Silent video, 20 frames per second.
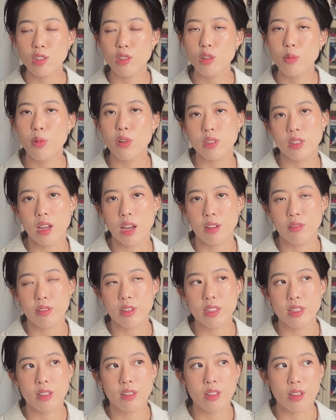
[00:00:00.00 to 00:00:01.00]
two books that I
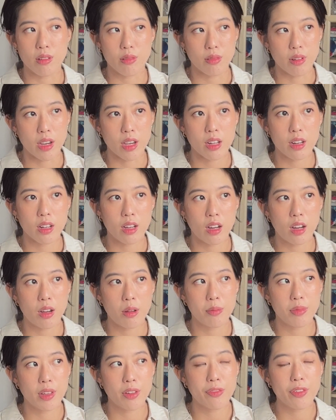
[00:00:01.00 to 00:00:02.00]
recently read.
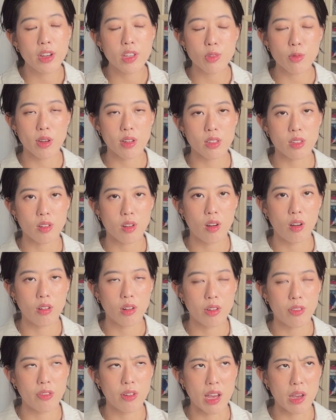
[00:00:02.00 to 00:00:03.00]
The first one is called
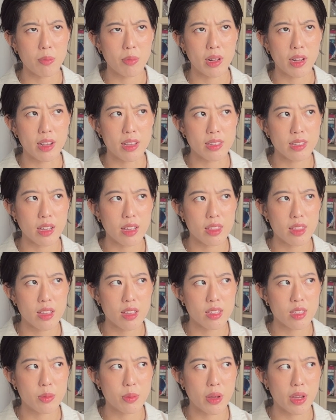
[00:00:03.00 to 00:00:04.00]
A Flat Place. I think
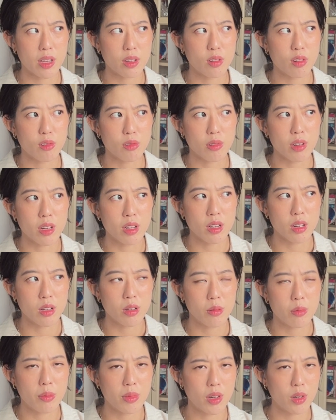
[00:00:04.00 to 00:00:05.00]
it's by Noreen,
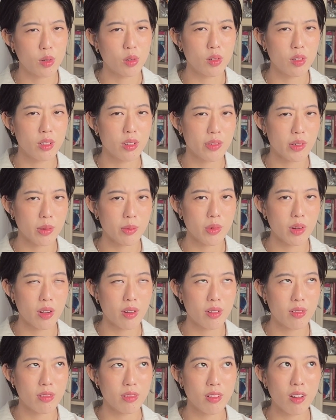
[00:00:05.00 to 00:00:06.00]
if I'm
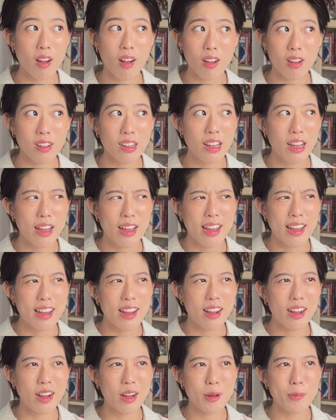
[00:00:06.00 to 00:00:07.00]
not wrong.
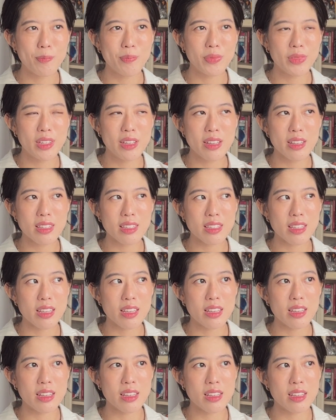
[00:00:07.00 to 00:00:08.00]
This
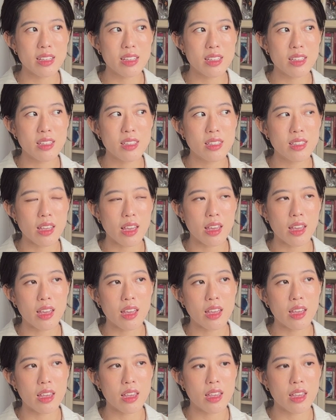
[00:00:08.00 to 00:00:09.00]
is
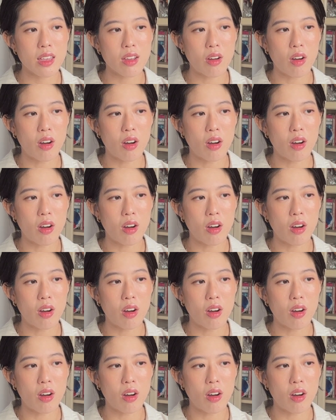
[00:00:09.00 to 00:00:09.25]
a